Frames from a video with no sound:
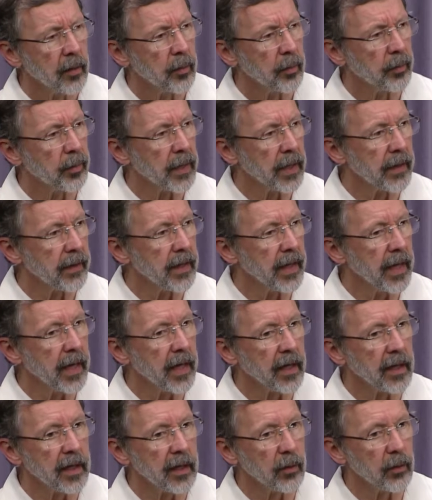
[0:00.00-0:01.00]
But in the
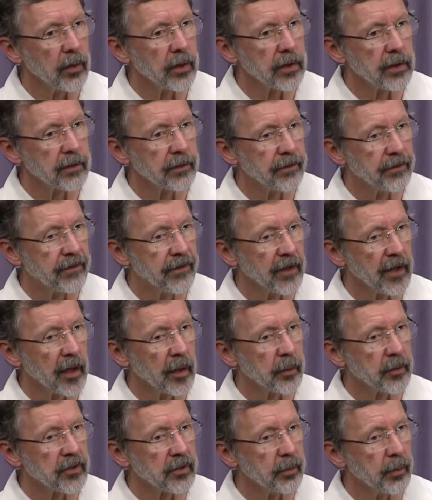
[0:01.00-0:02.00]
end, it was
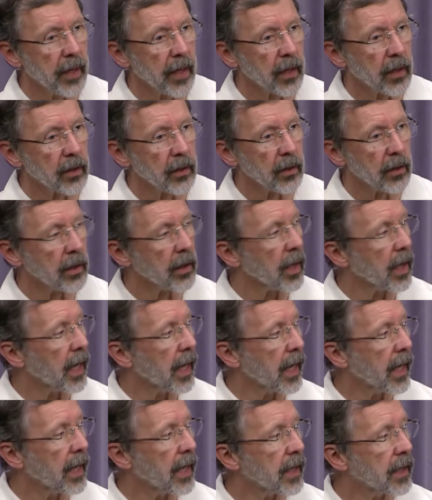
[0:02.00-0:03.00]
Phillips Medical
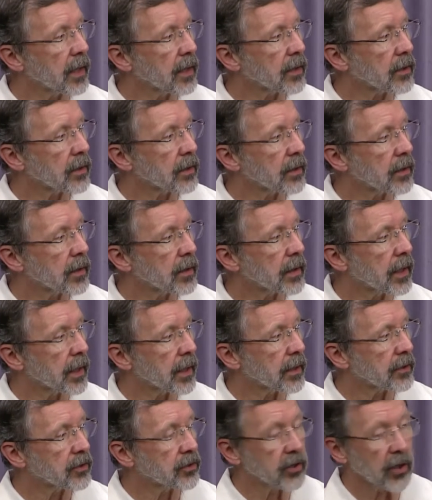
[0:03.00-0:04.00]
and
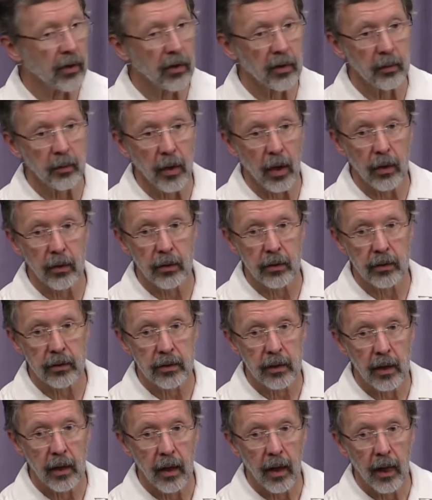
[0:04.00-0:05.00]
uh, General
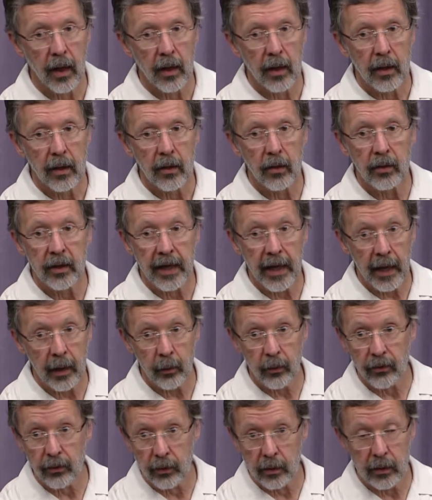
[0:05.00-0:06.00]
Motors who
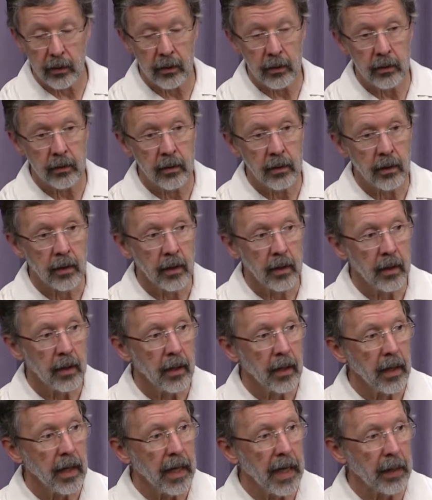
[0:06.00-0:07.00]
came through
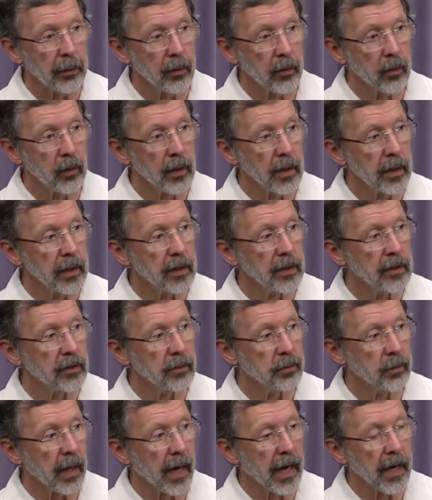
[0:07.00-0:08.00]
and were willing
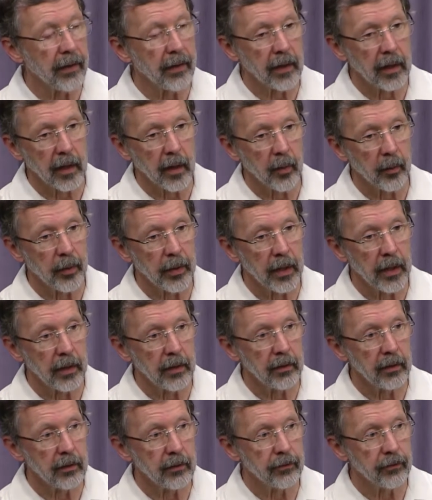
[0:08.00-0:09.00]
to buy the
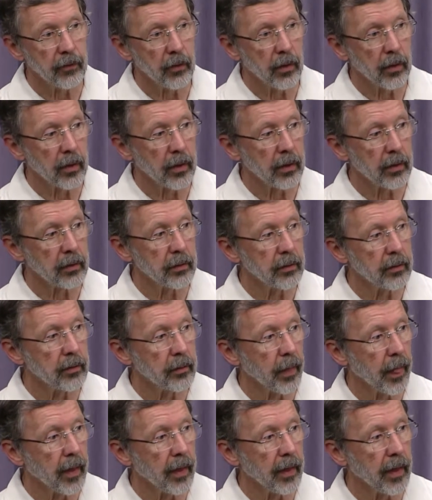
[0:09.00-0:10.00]
company for,
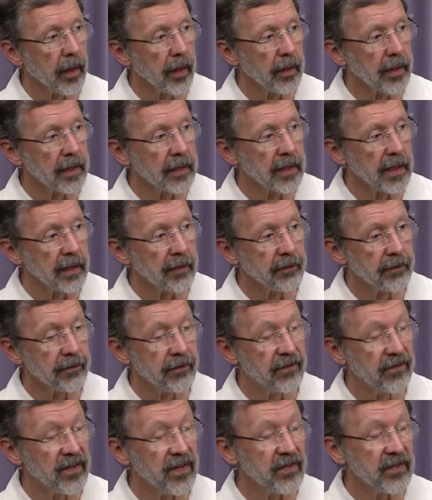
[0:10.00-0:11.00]
uh, to give
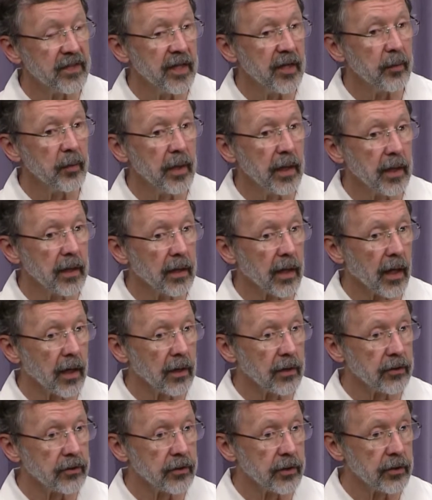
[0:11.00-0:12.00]
fifteen million
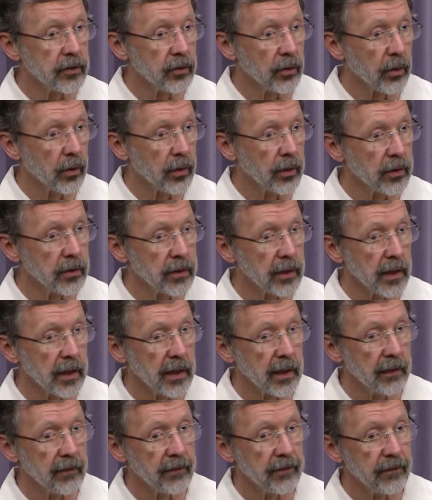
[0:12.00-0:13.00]
dollars to George and
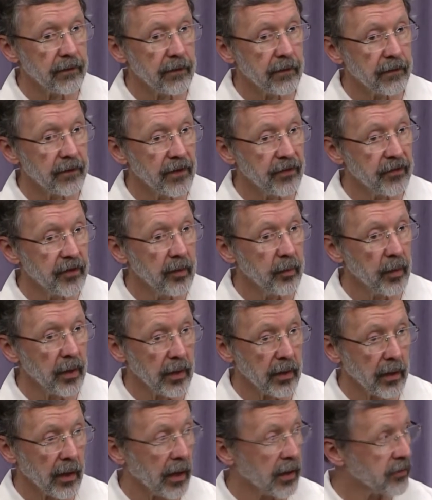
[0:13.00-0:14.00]
give fifteen
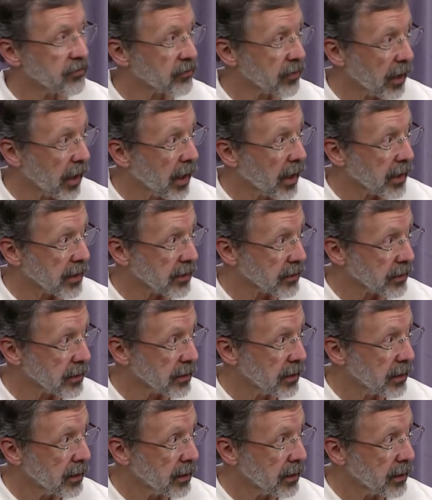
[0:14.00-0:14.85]
million dollars to us